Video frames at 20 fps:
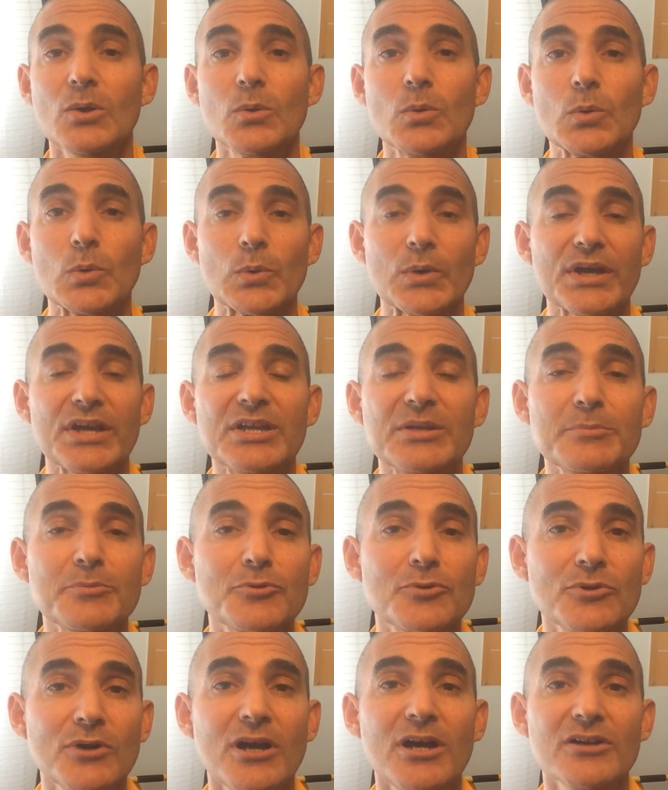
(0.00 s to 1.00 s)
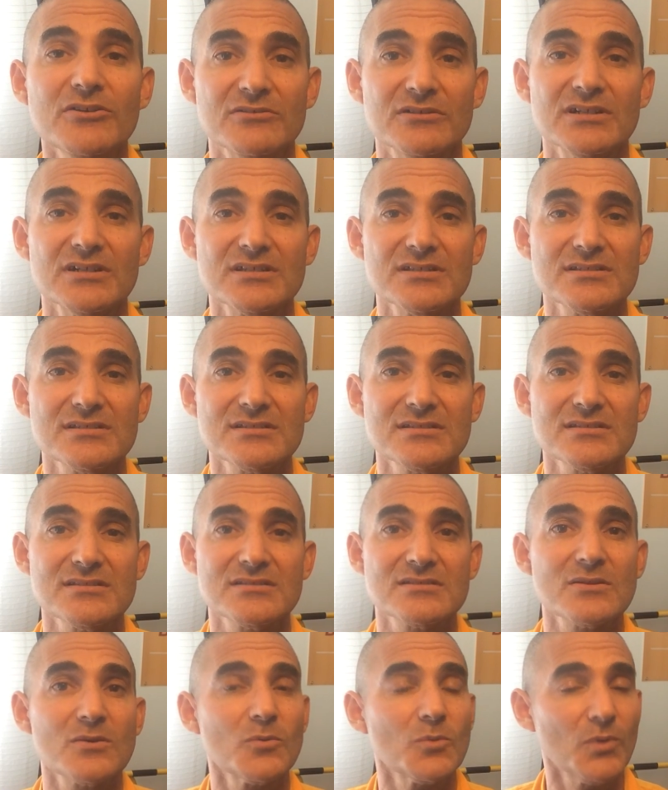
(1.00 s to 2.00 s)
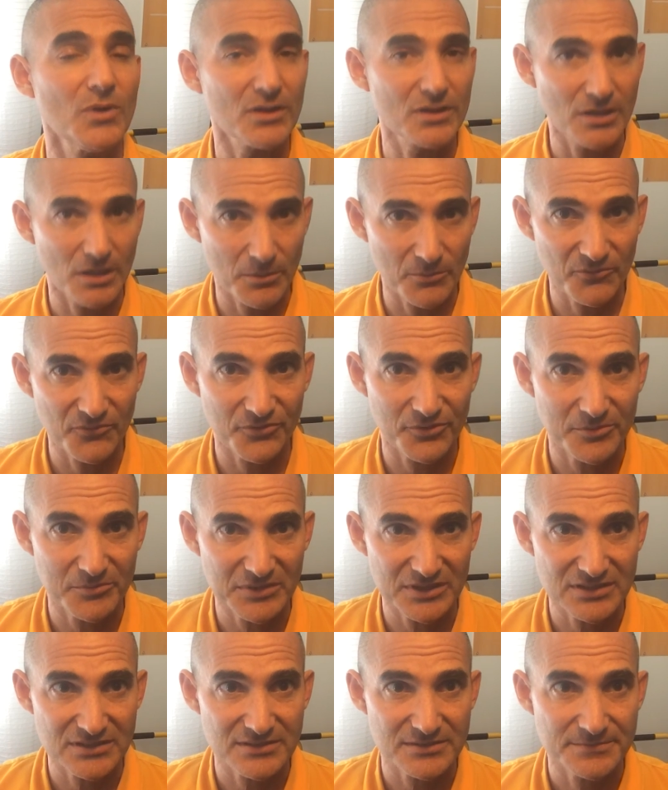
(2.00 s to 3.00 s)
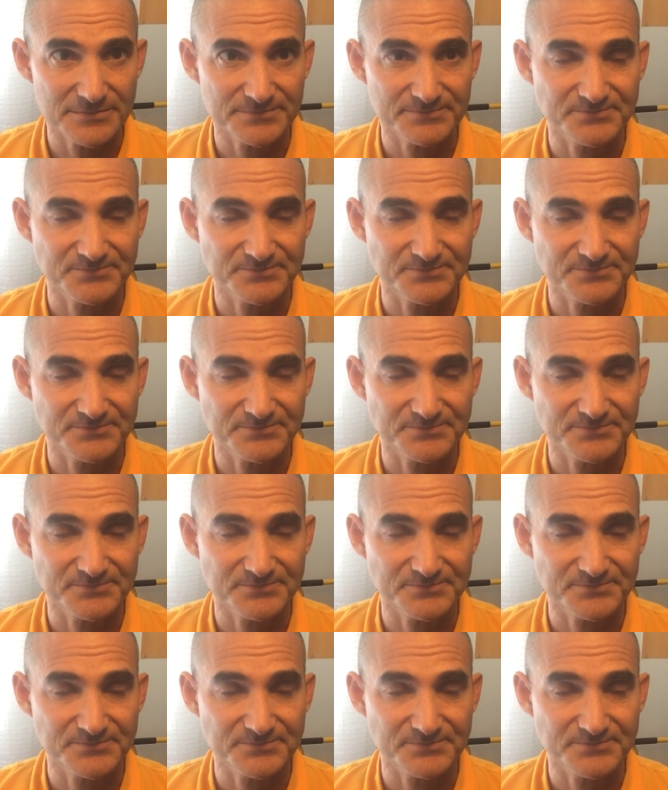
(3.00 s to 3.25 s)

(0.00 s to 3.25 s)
great progress will come from it.